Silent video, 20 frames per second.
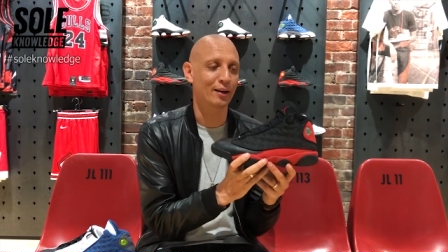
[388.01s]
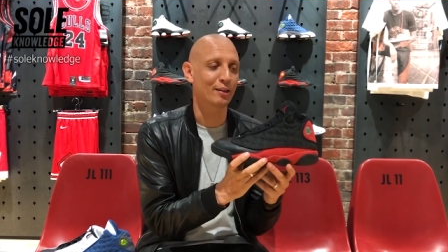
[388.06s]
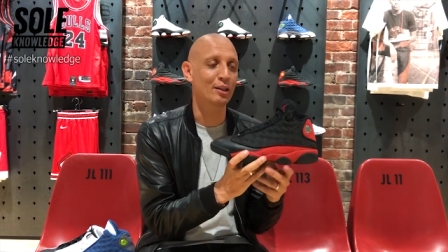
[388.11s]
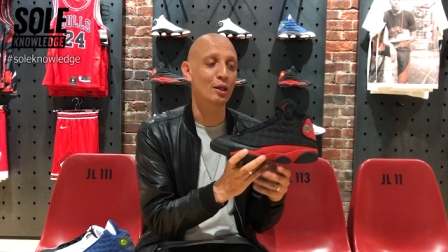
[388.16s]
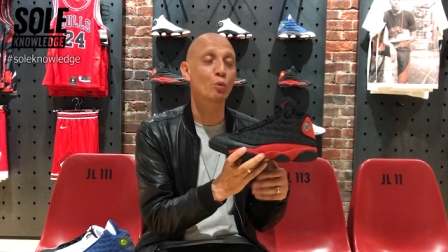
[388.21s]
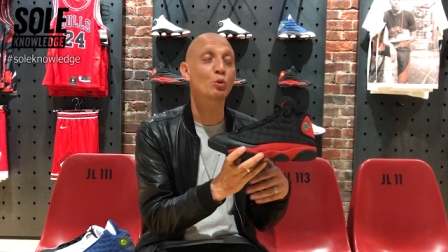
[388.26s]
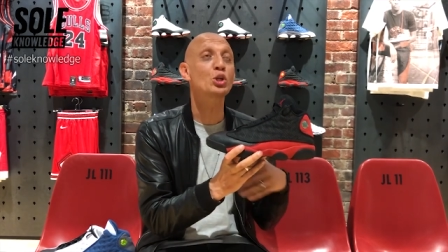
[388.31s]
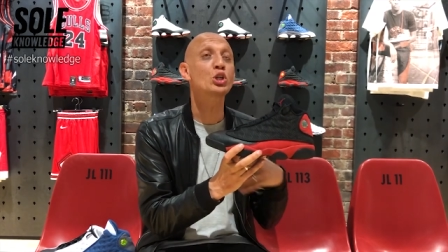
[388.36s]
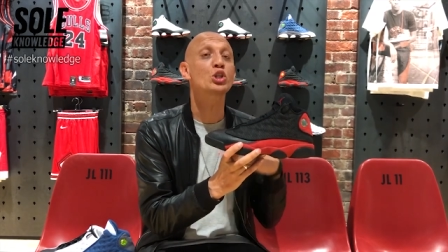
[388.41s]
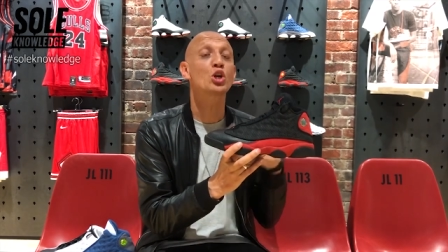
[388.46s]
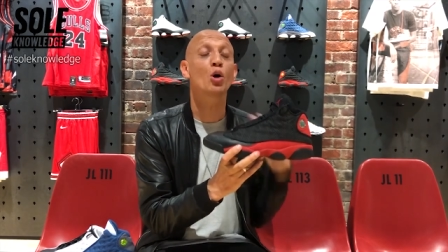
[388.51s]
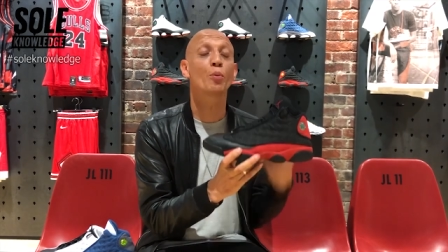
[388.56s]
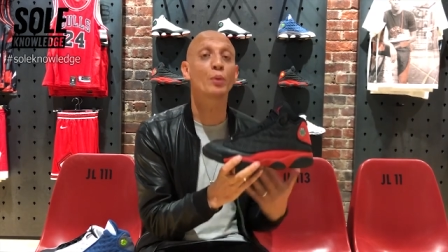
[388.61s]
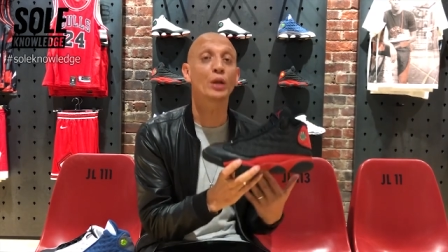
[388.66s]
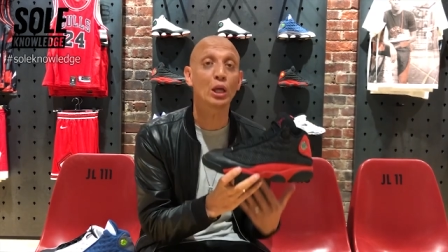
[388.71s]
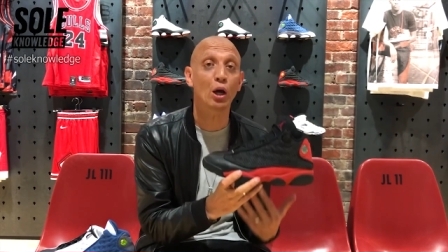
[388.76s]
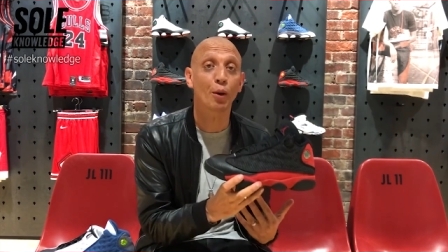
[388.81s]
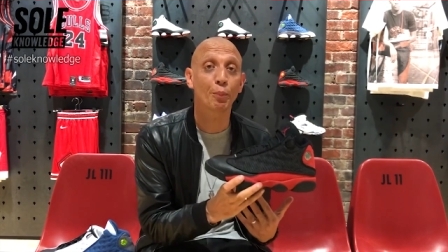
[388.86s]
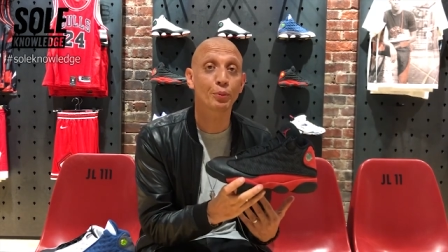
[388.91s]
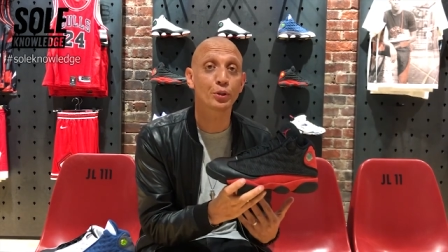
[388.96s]
There were so
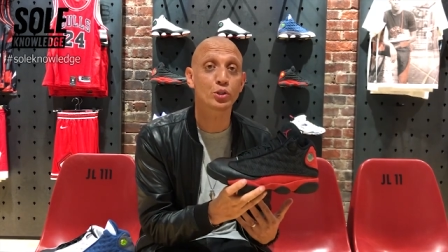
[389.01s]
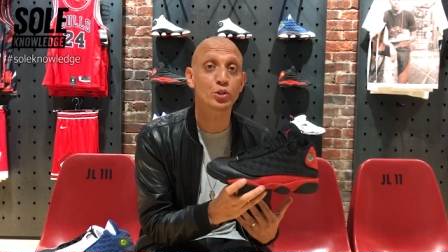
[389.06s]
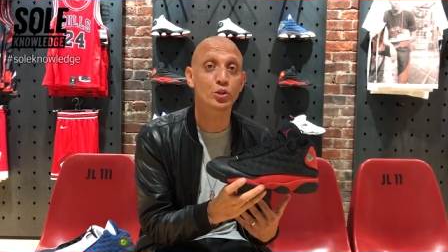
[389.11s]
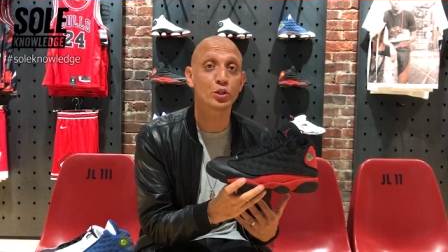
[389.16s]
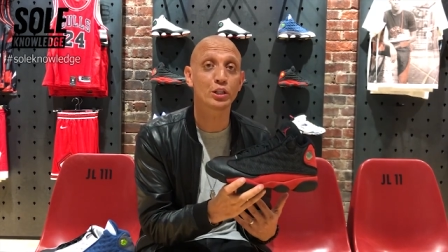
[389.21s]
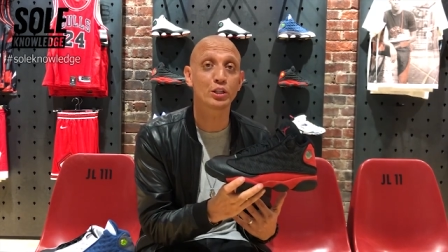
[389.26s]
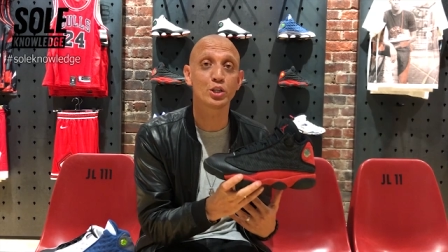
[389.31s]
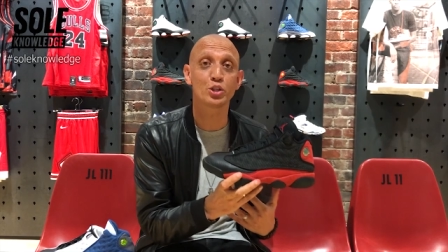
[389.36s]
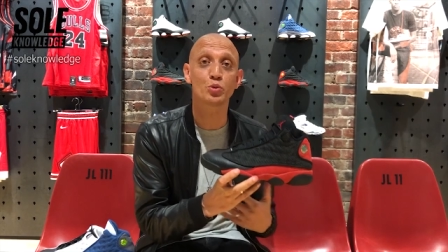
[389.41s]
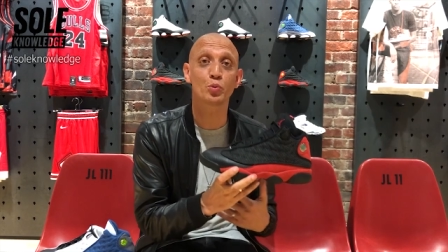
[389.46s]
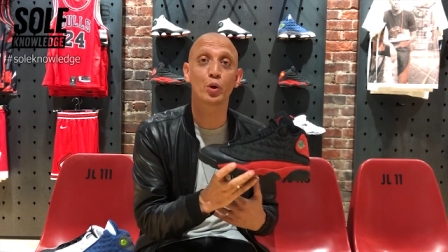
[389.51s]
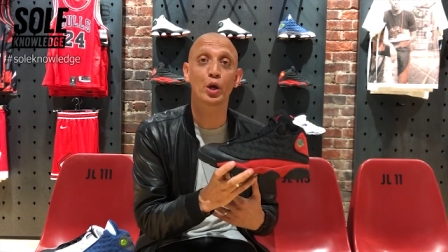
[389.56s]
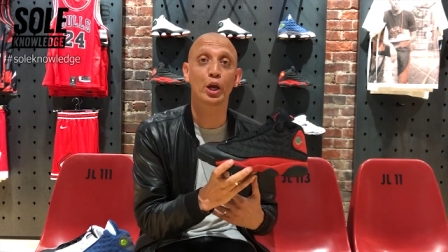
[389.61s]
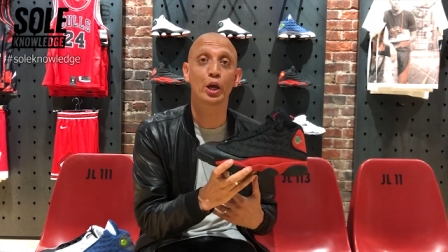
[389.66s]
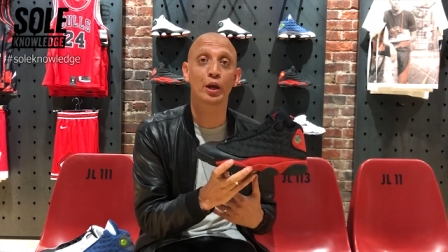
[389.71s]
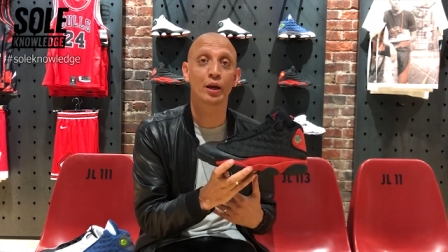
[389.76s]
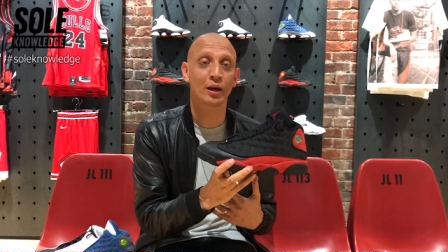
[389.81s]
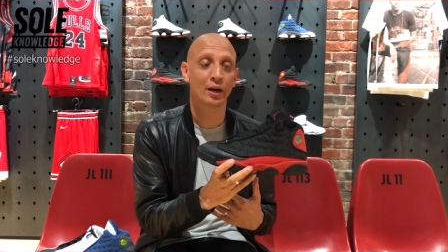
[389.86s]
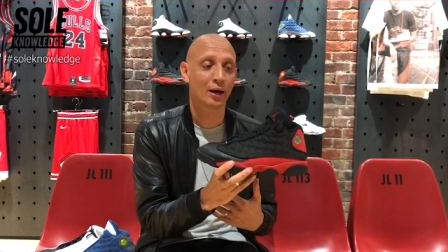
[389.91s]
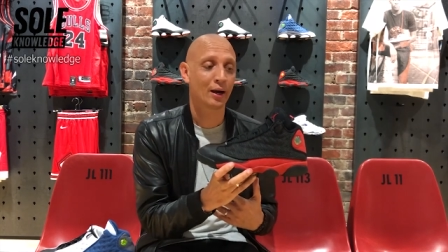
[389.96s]
many opportunities where